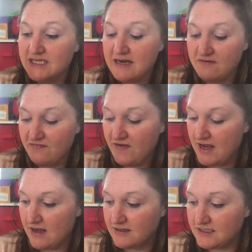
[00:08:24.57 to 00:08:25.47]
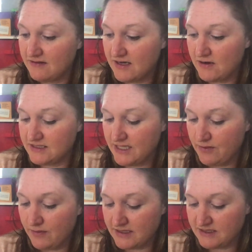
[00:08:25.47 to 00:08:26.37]
And in fact, there is a
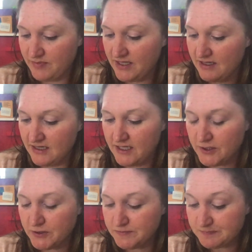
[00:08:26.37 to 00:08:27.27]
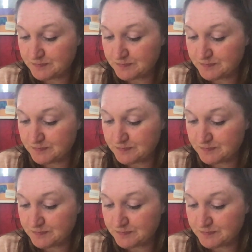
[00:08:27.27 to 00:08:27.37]
recipe in here.